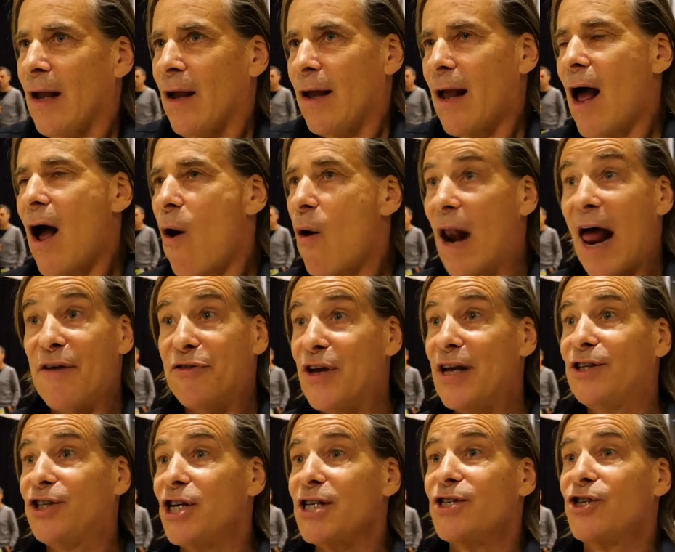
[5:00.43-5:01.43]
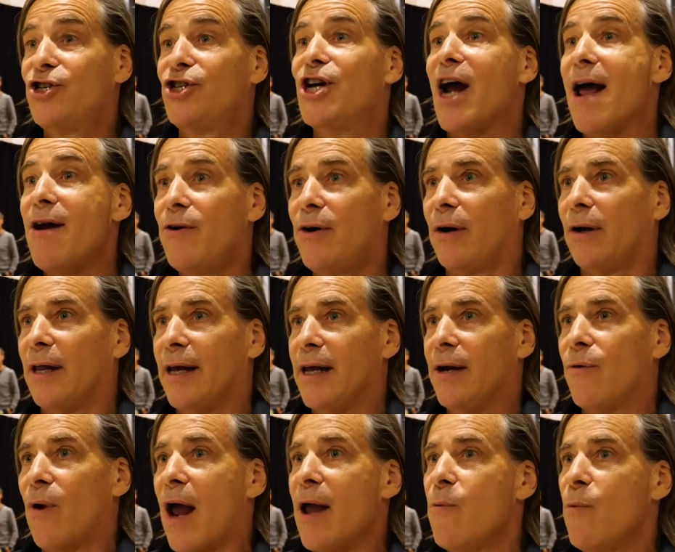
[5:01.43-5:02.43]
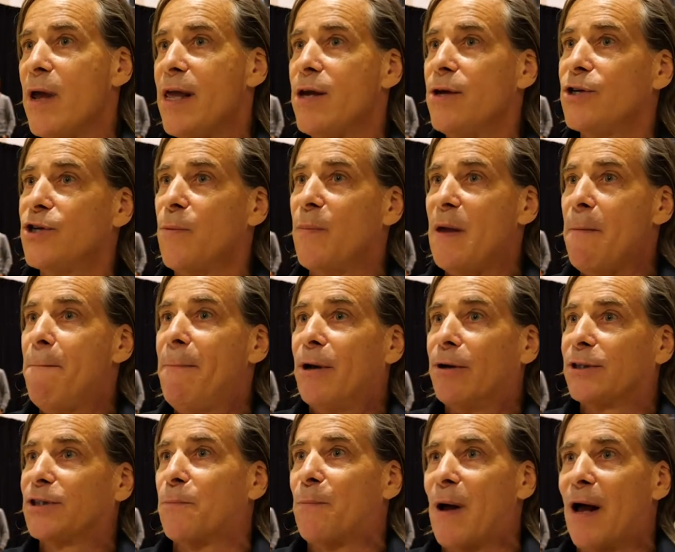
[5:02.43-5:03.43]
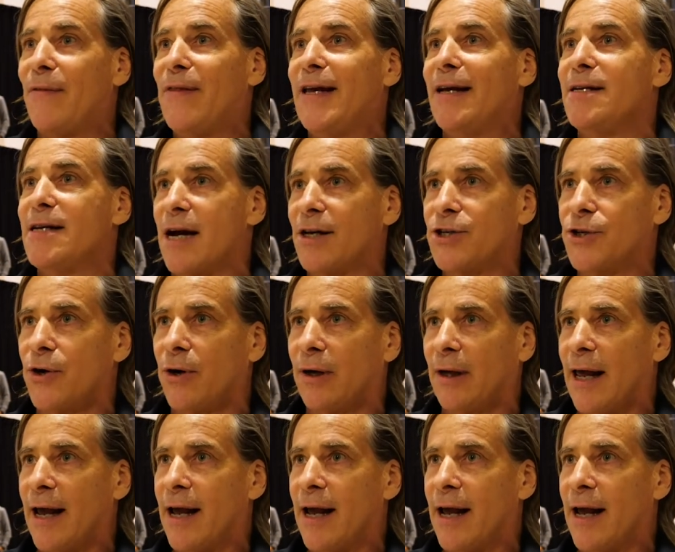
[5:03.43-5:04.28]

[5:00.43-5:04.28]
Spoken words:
yeah, well, I think just generally, right, we used to be built upon the industrial